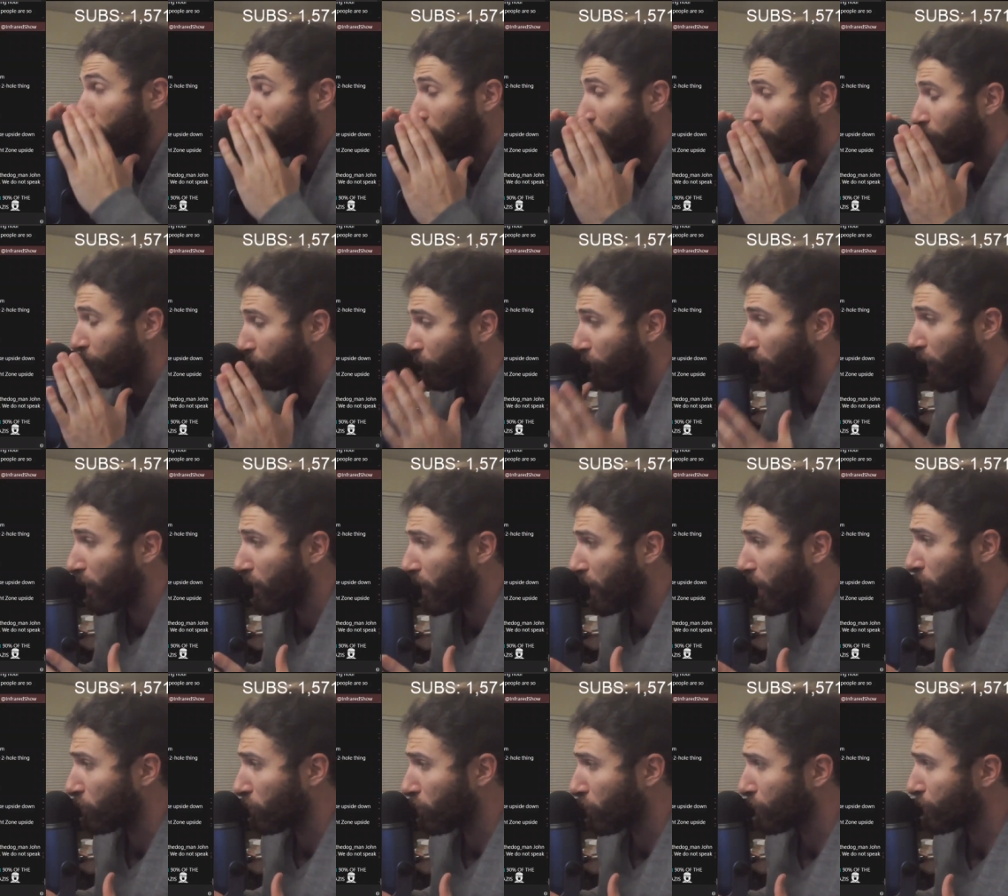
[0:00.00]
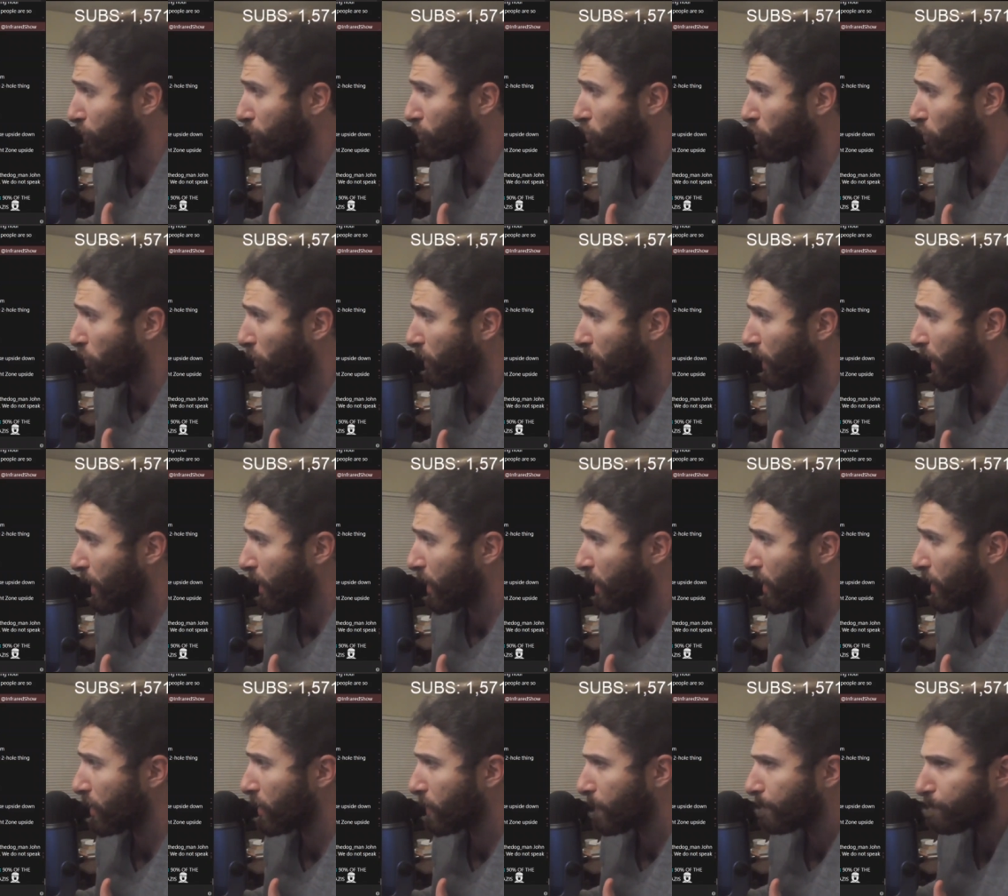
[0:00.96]
the fuck on earth is going
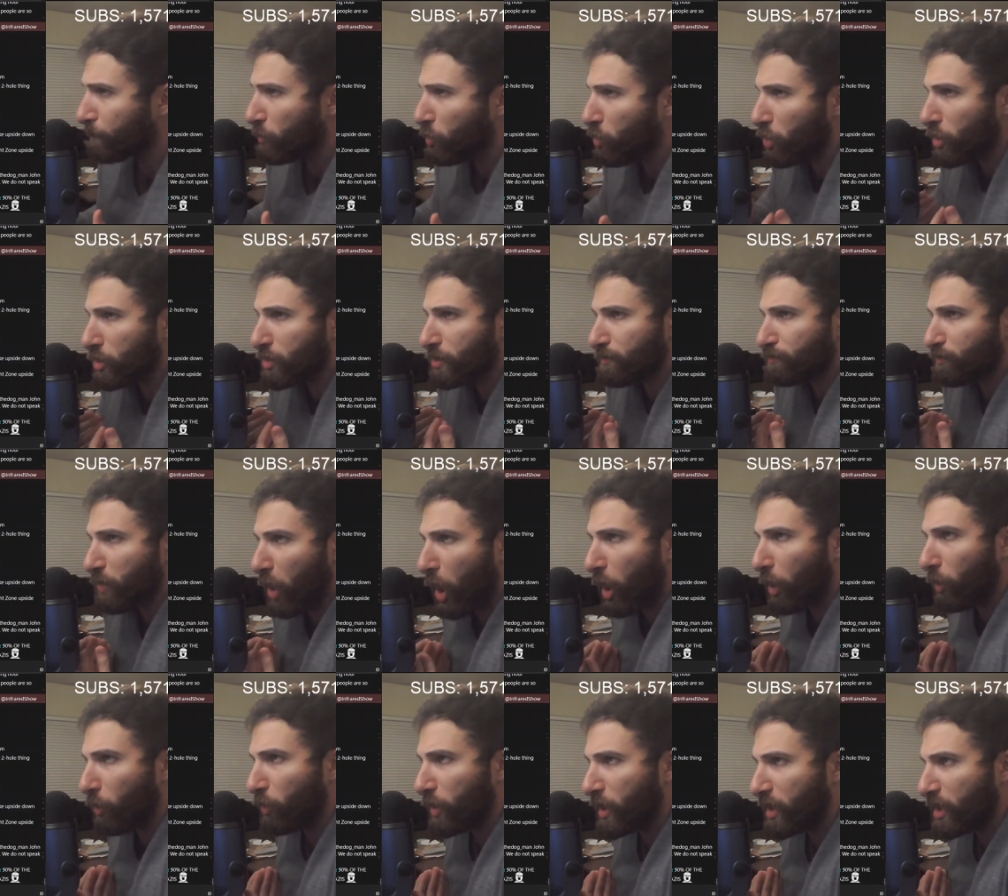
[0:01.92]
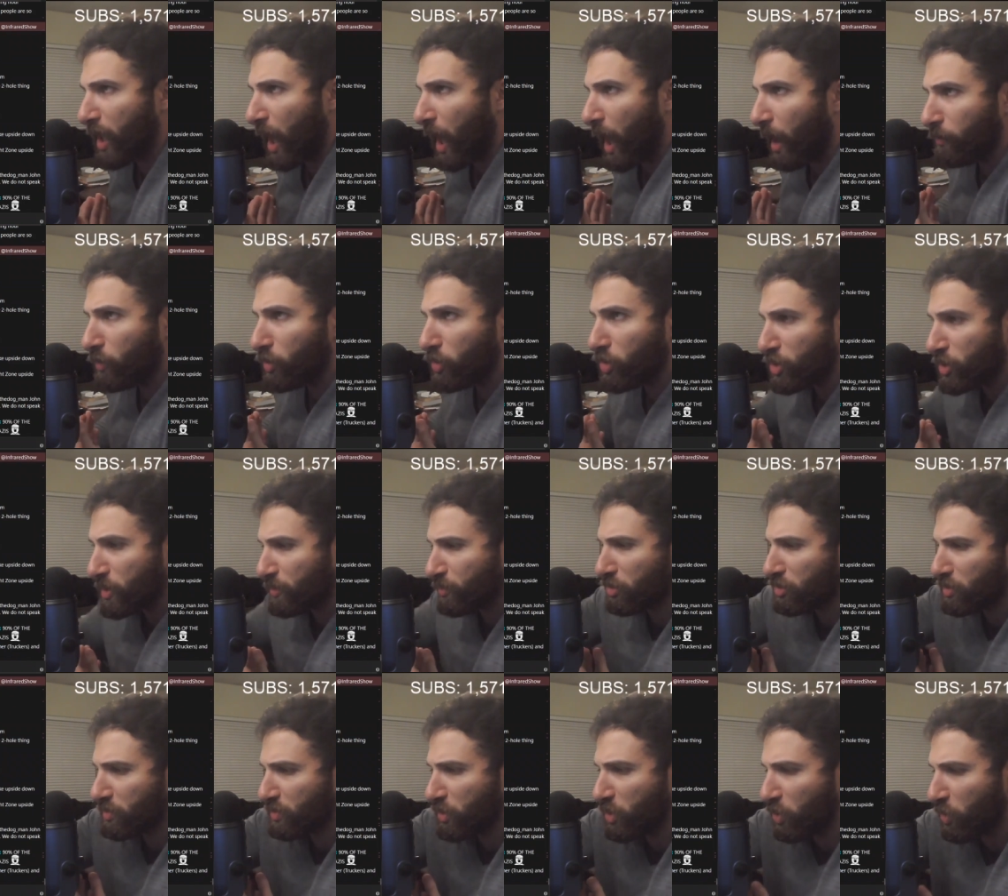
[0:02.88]
on? We're, aren't we communists
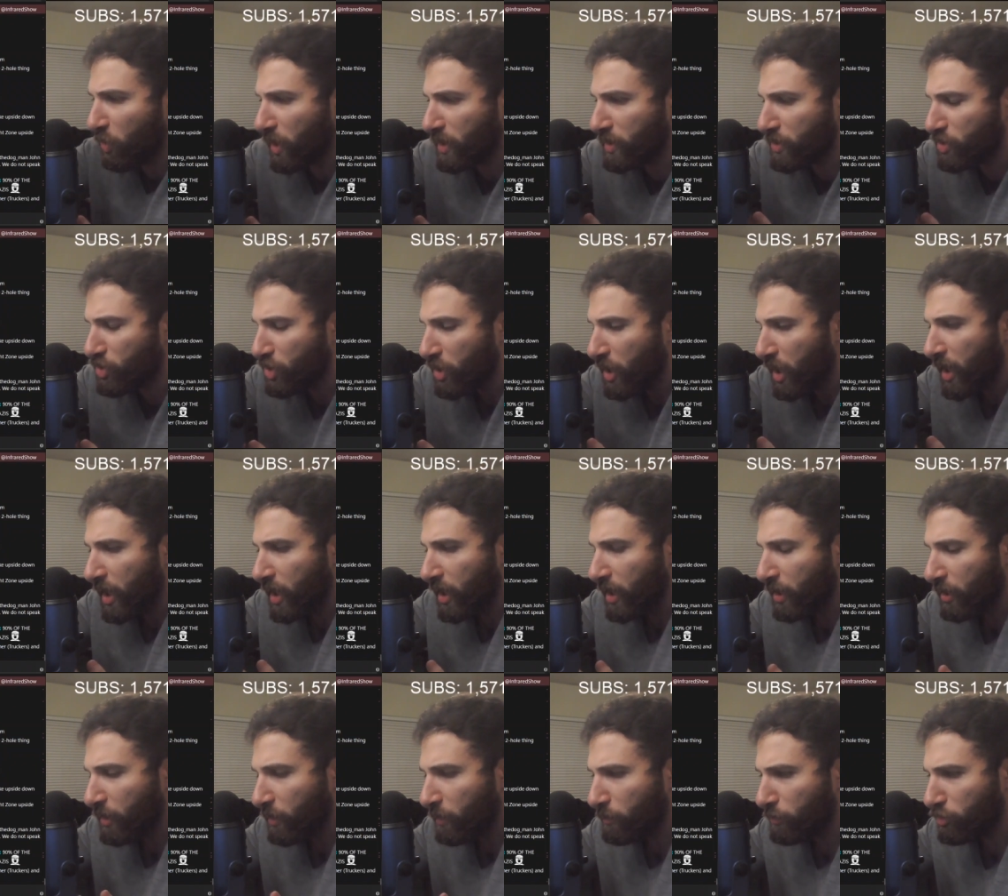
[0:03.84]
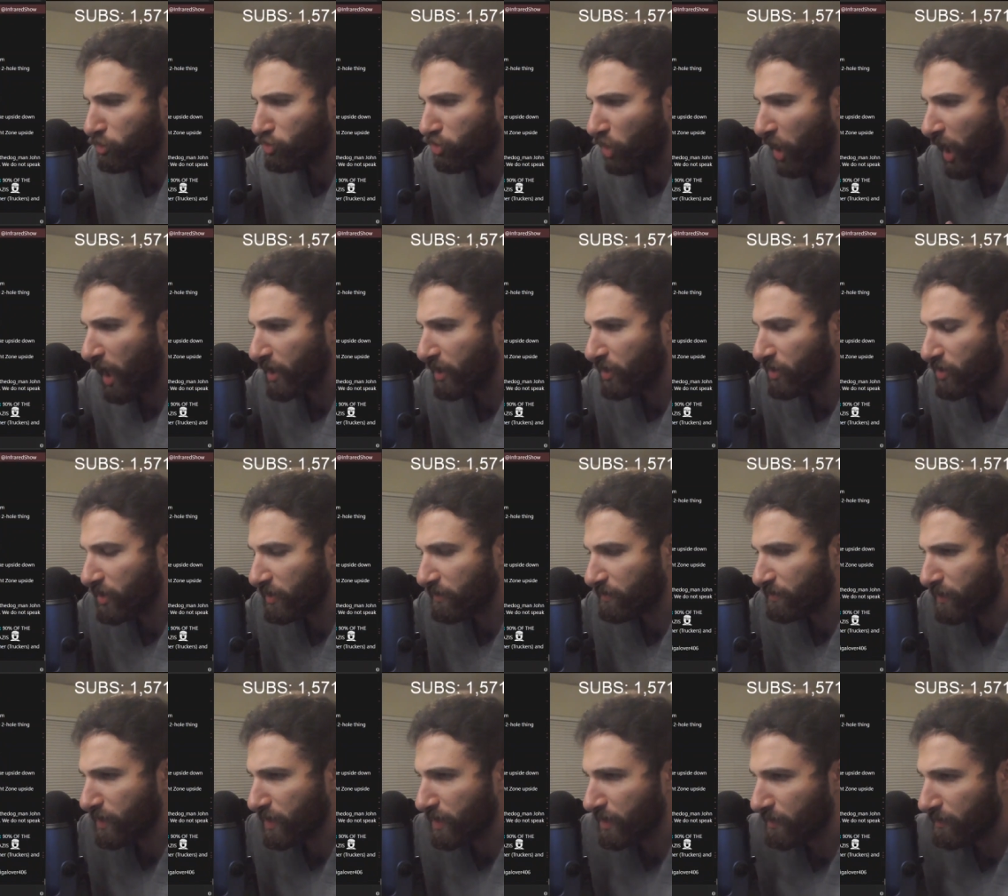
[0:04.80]
supposed to be the ones trying
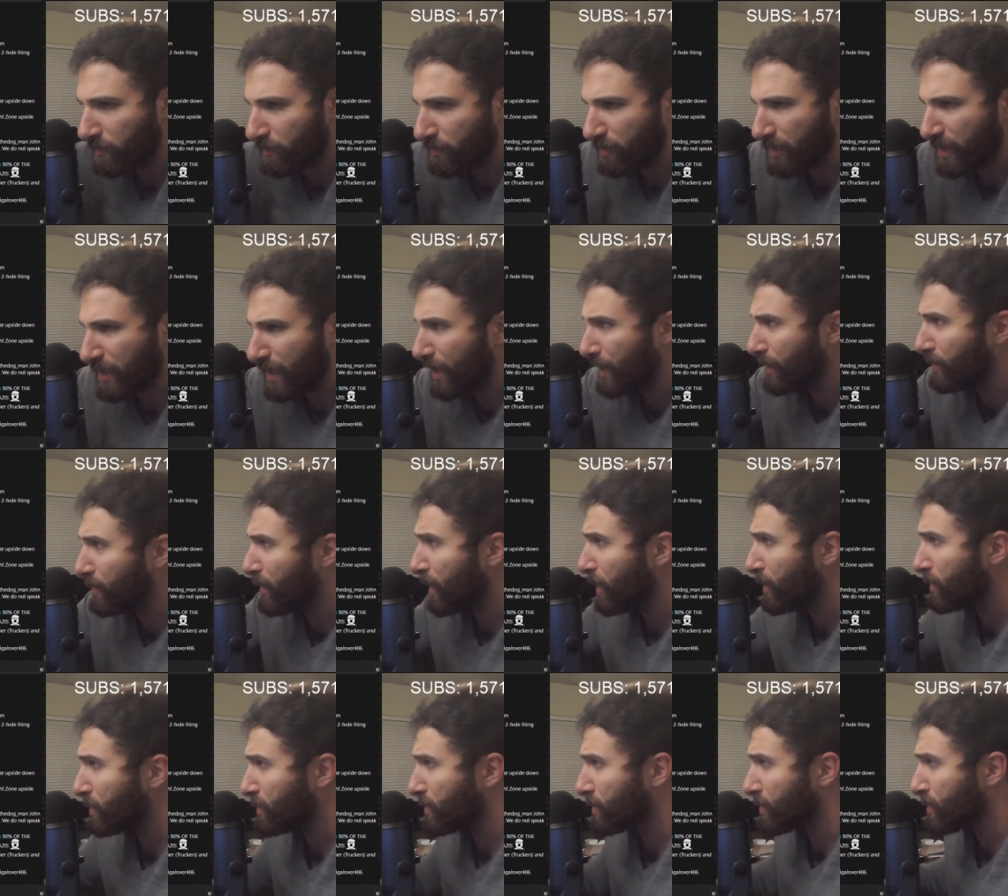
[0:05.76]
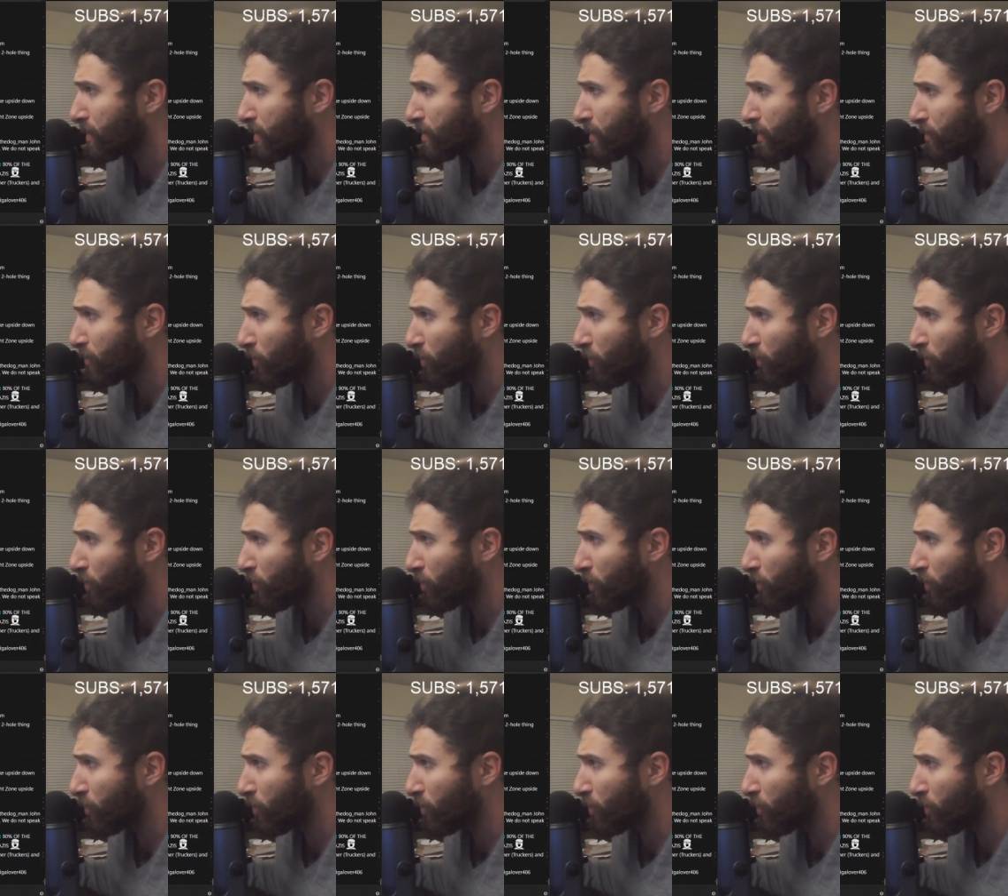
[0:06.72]
to lead this?